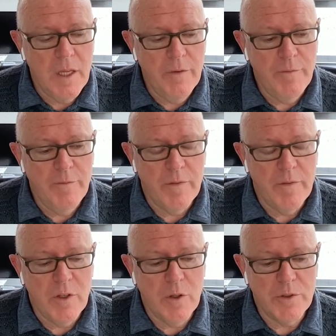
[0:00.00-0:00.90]

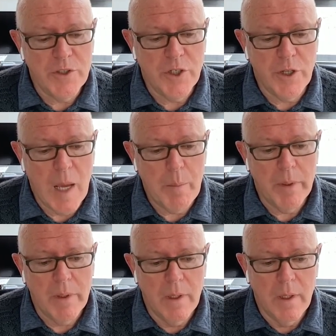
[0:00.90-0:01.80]
If you turn
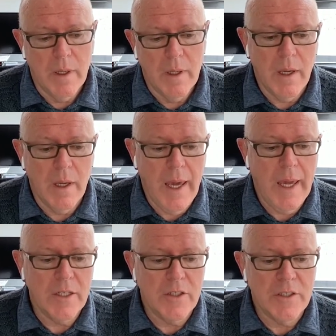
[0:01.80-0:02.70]
up
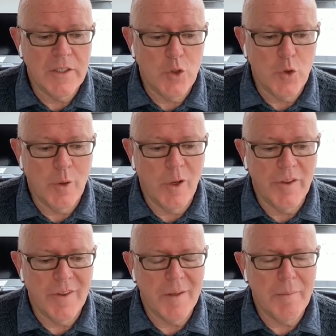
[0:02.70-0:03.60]
and you're
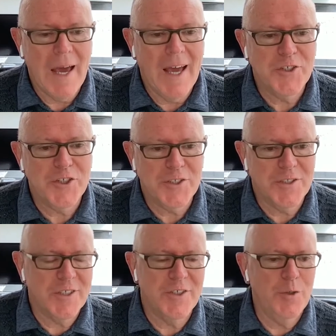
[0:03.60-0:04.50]
on the
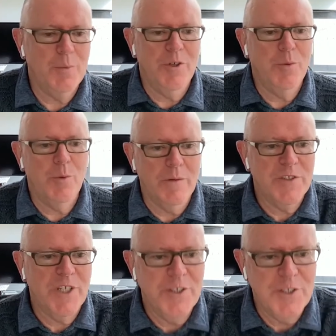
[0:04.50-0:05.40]
margins, and you you will
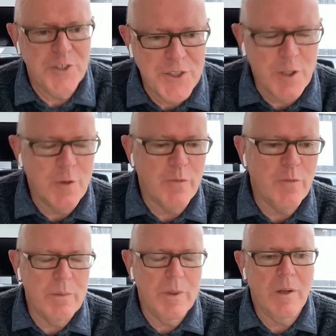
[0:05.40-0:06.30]
have seen this
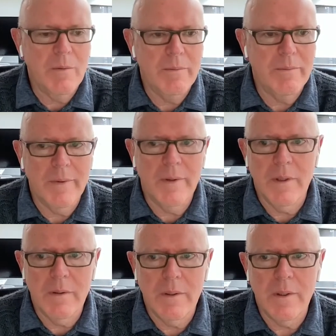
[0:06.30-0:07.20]
yourself, with, you know,
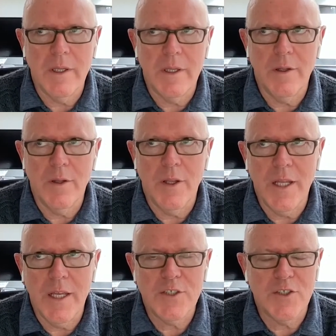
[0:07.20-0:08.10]
uh,
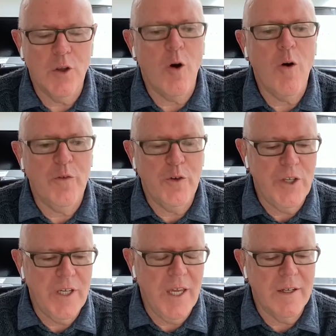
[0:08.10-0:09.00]
it's not
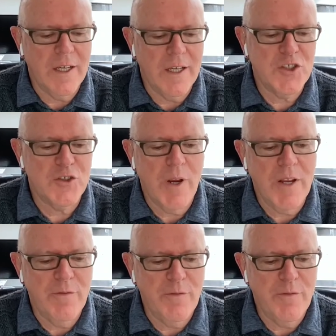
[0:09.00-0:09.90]
often you get a
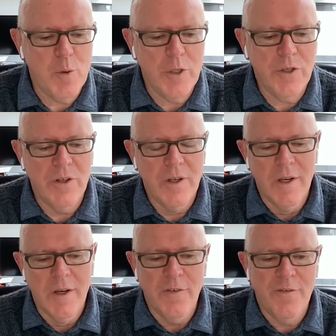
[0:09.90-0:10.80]
straightforward
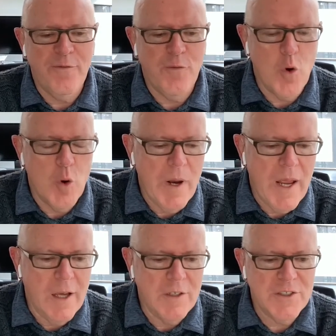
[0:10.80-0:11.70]

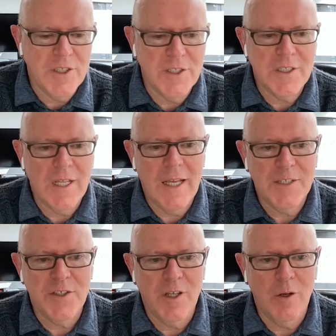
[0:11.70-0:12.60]
four hours since
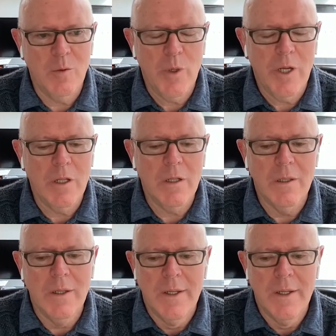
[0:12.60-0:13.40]
last known well,